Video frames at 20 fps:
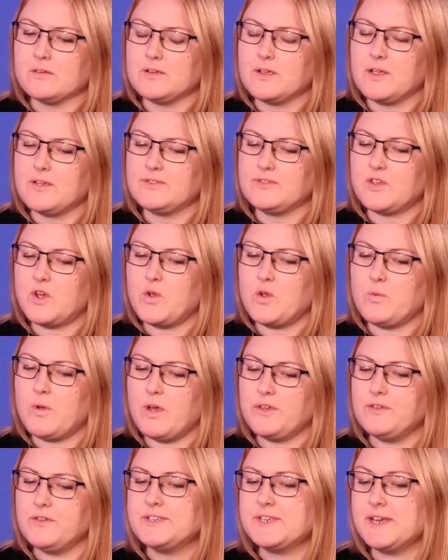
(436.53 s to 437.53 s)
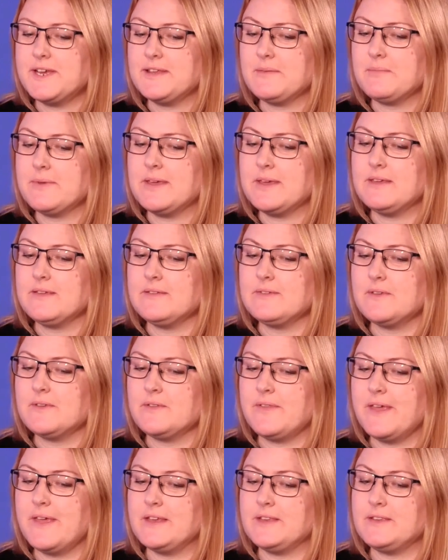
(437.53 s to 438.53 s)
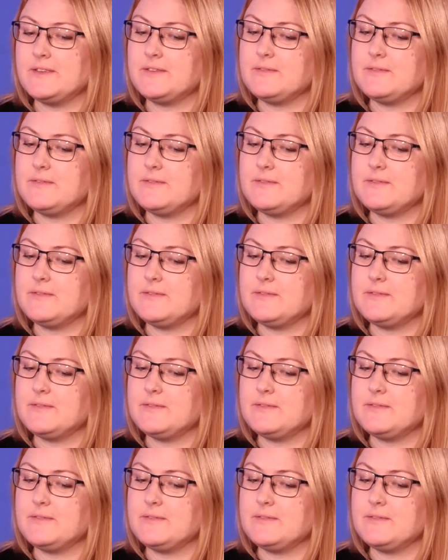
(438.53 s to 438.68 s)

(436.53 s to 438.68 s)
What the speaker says: So are you telling me that they